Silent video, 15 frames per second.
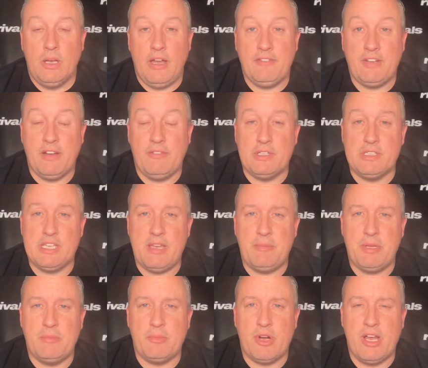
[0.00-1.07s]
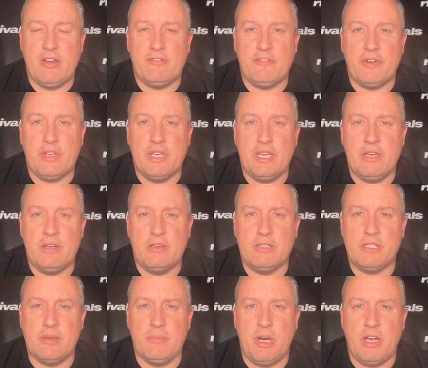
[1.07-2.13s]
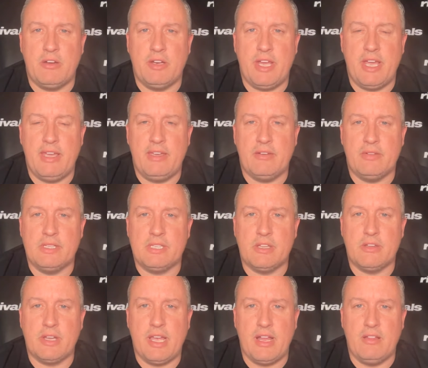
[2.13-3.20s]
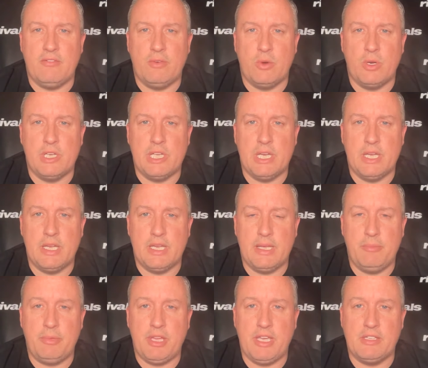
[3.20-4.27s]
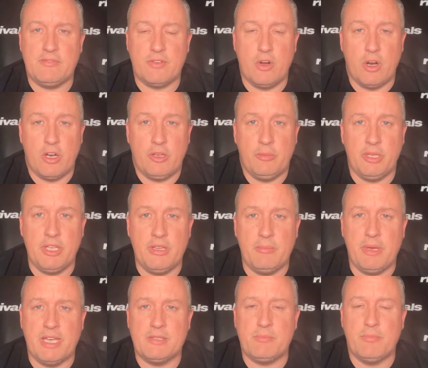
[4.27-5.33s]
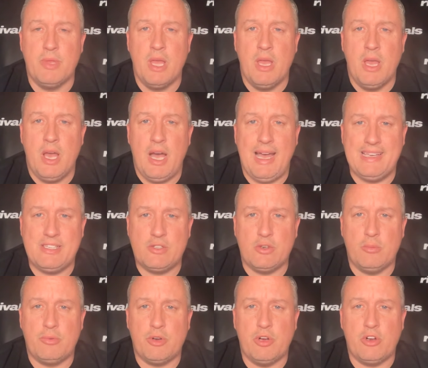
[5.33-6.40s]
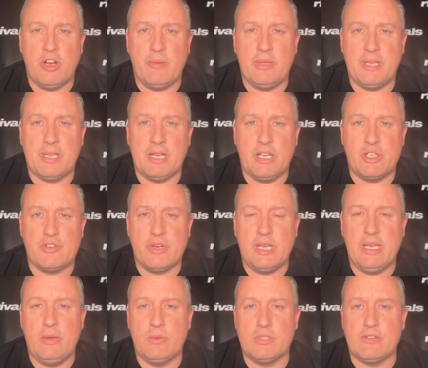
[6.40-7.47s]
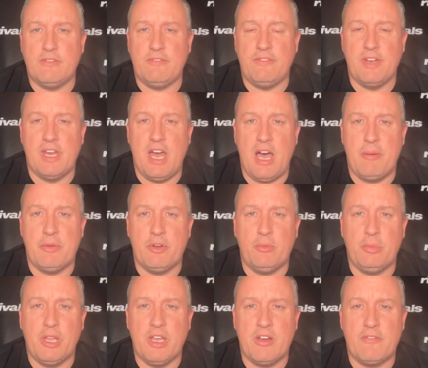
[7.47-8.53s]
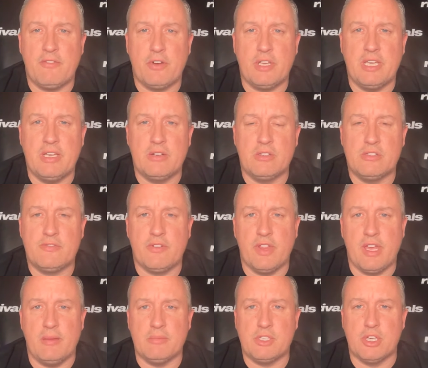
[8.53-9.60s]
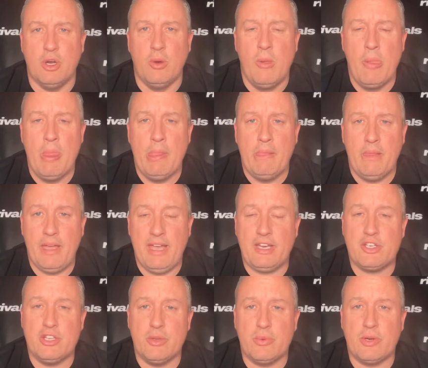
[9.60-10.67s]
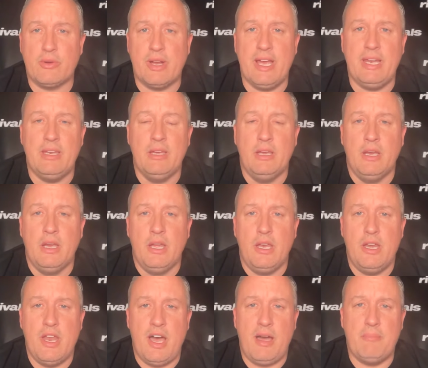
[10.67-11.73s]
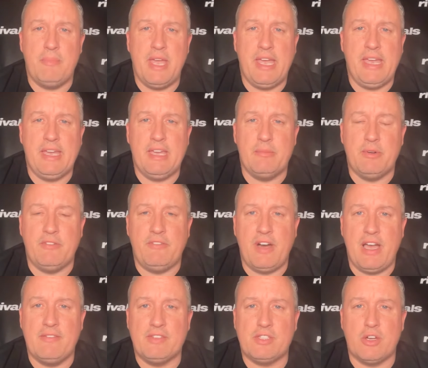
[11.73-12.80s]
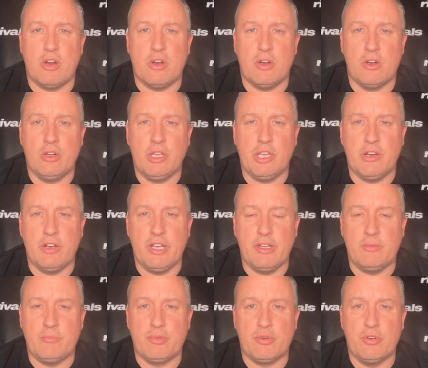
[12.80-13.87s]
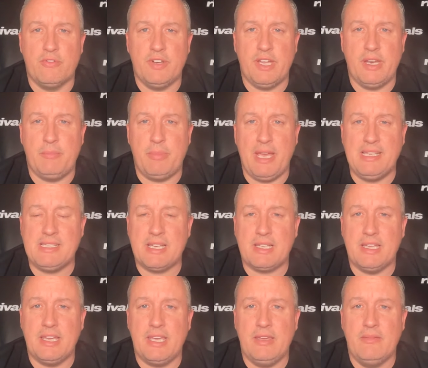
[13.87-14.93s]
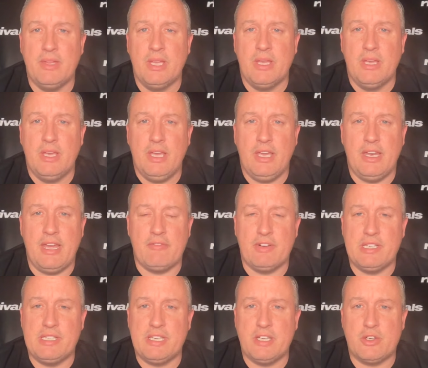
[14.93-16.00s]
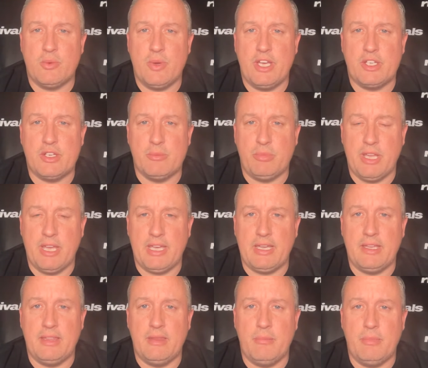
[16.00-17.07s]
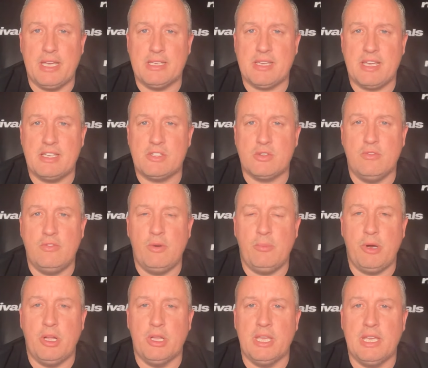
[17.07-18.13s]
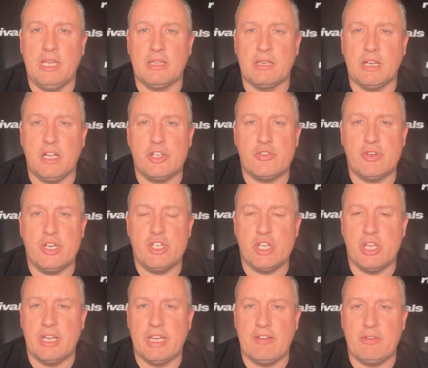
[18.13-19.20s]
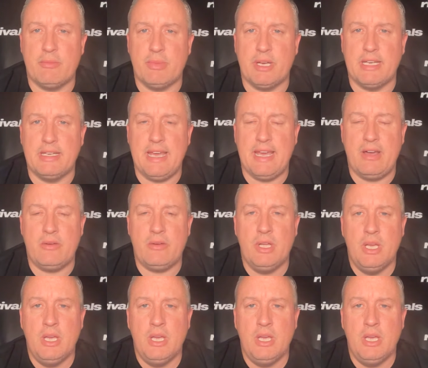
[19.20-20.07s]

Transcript: I've covered Zabien Brown for years at Mater Dei here in Southern California, and he plays for arguably the best high school program in the country. He was a phenomenal player for years for them. So I actually regret not making him a five star earlier. He had proven it basically in every situation, playing in the best high school football league in the country, shutting everybody down.